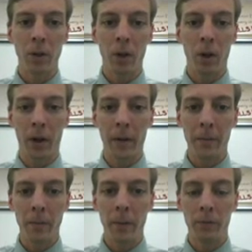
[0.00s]
All right.
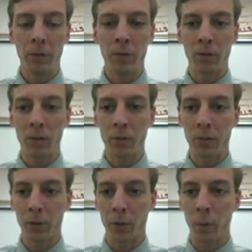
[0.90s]
We have just this little
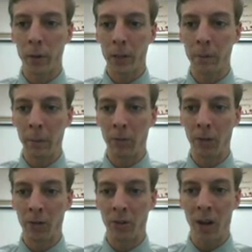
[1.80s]
circle. We're going to come up to
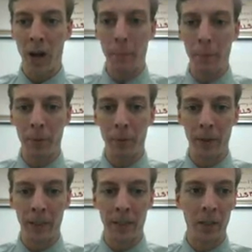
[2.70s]
the top
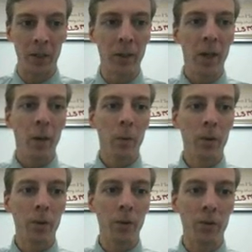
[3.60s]
plane here. We're going
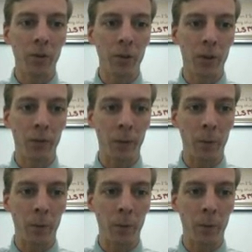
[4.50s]
to do this a little different.